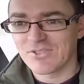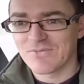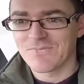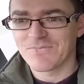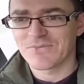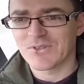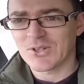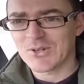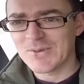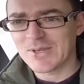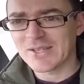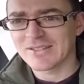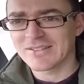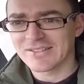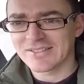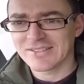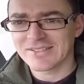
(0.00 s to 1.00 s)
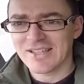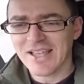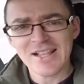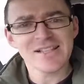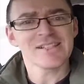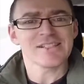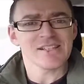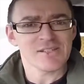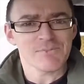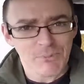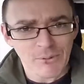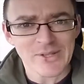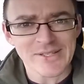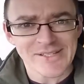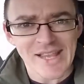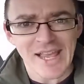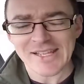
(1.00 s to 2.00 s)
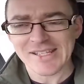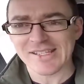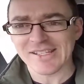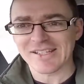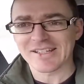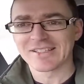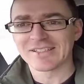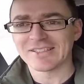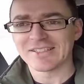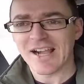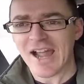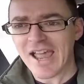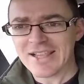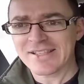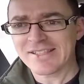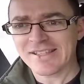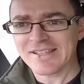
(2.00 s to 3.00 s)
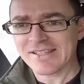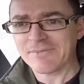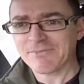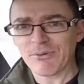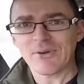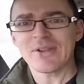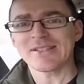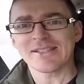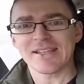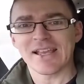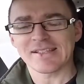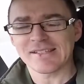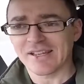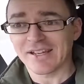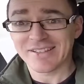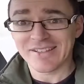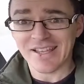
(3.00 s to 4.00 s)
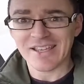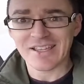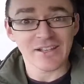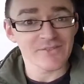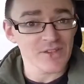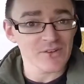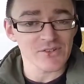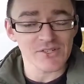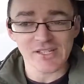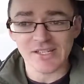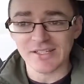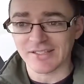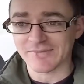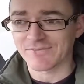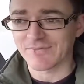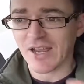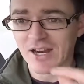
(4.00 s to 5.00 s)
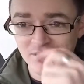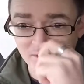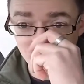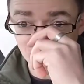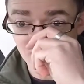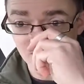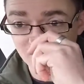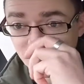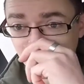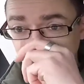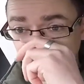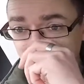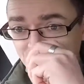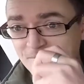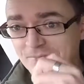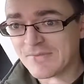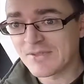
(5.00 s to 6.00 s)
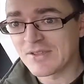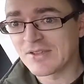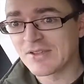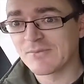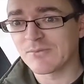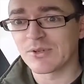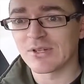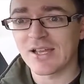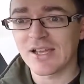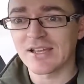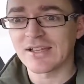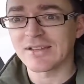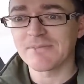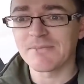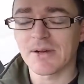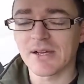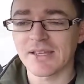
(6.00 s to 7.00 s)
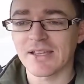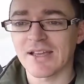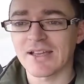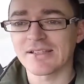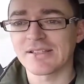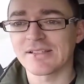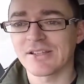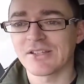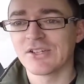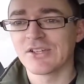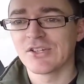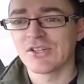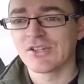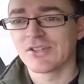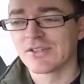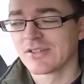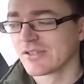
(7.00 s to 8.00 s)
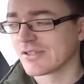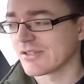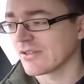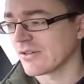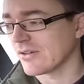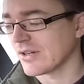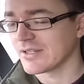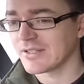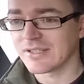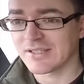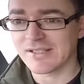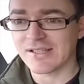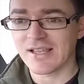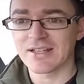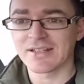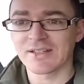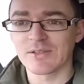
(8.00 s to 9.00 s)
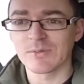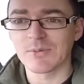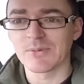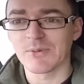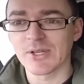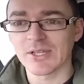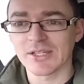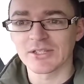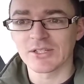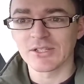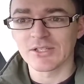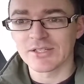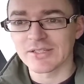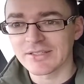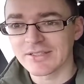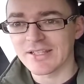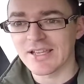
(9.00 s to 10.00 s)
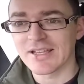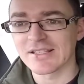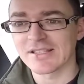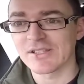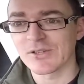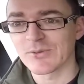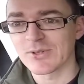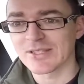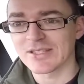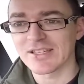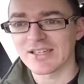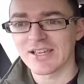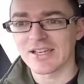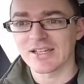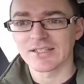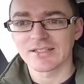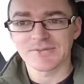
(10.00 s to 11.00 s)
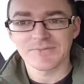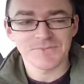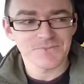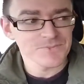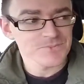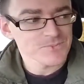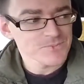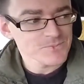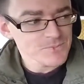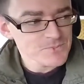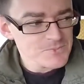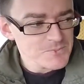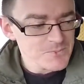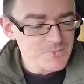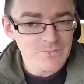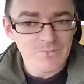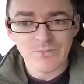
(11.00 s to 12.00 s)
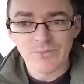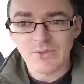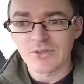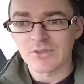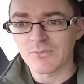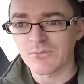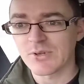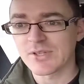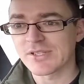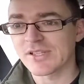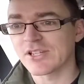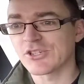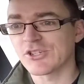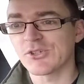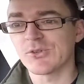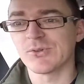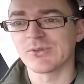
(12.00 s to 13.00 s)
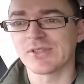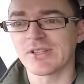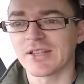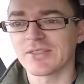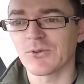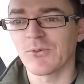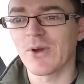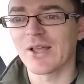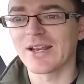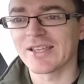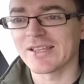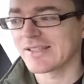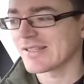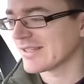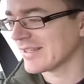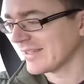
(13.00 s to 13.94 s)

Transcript: you know what I mean? Elsa's a princess. Elsa is a princess, I think. I've never seen the cartoon actually, but Maya has. So I think Santa will be bringing the Elsa with the princess shoes, not the wellies.